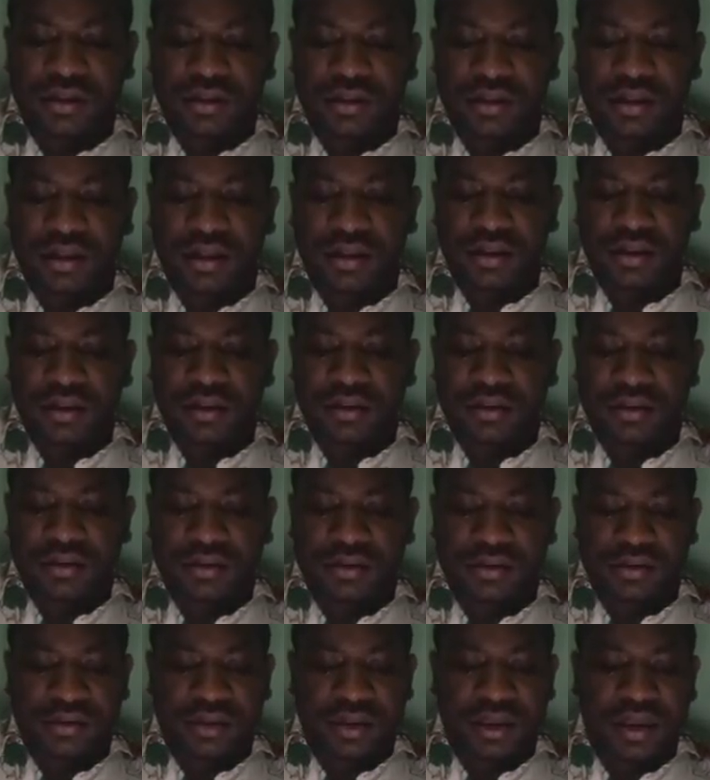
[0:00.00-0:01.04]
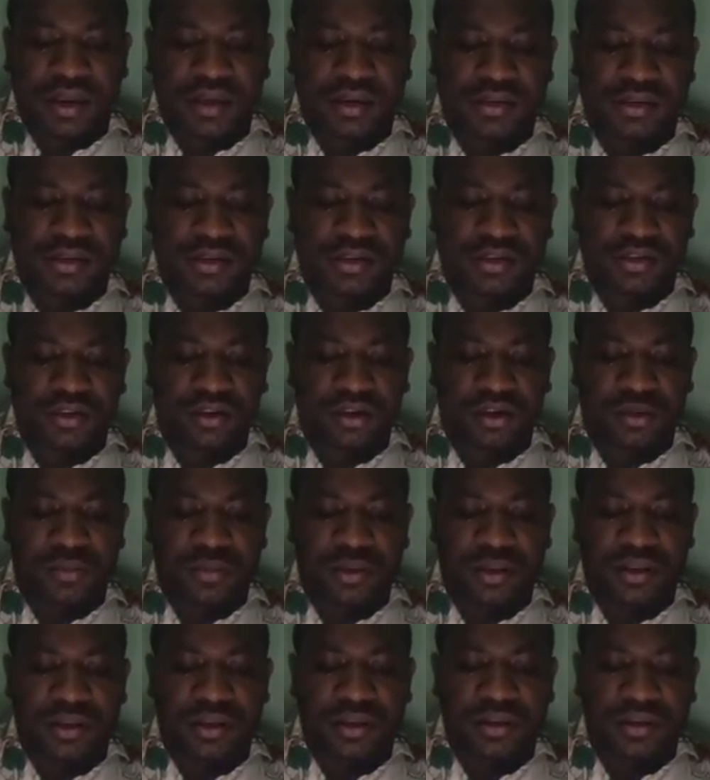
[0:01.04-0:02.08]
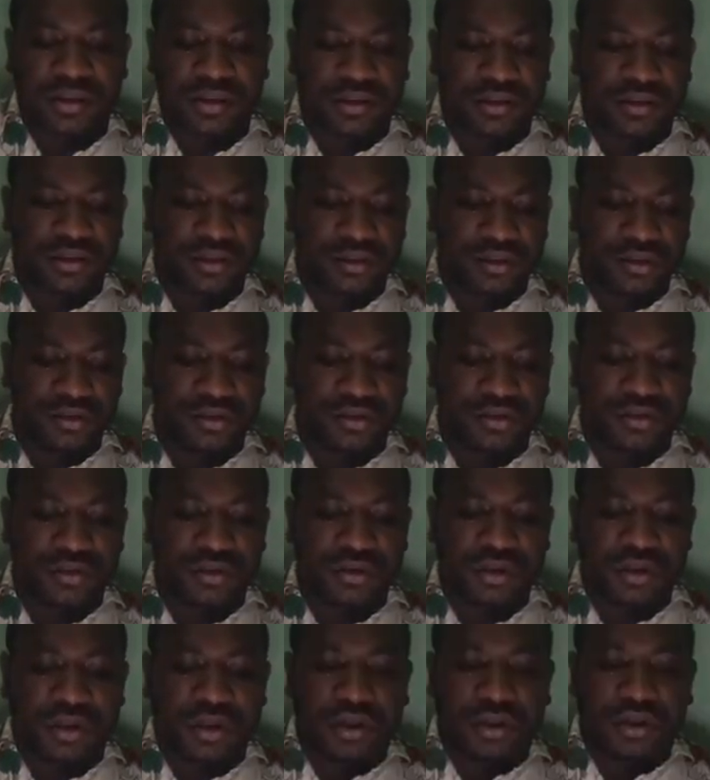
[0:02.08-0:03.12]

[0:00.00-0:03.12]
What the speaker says: than the size normally used